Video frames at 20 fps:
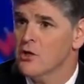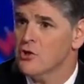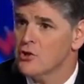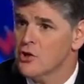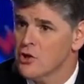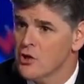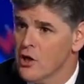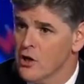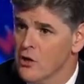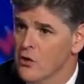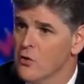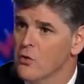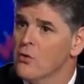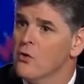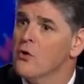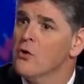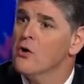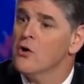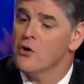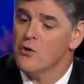to go
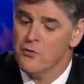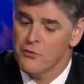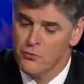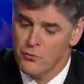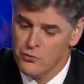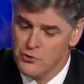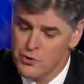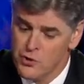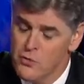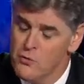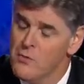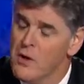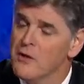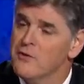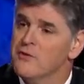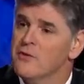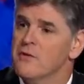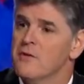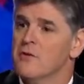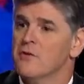through 2
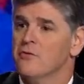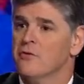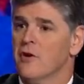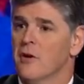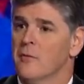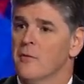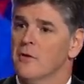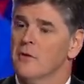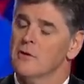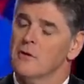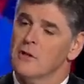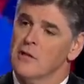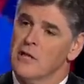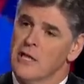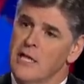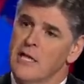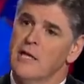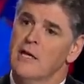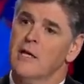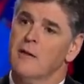months in the summer
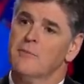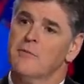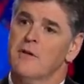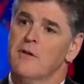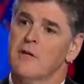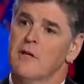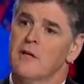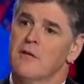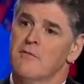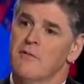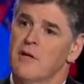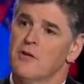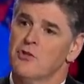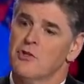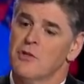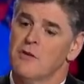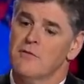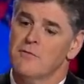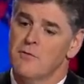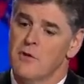leading up to the
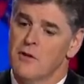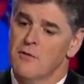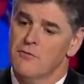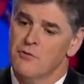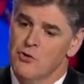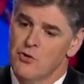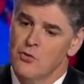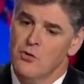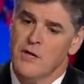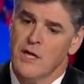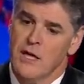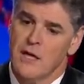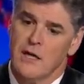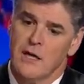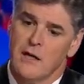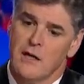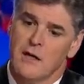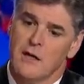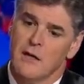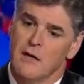convention if you can't
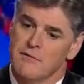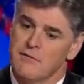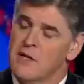get enough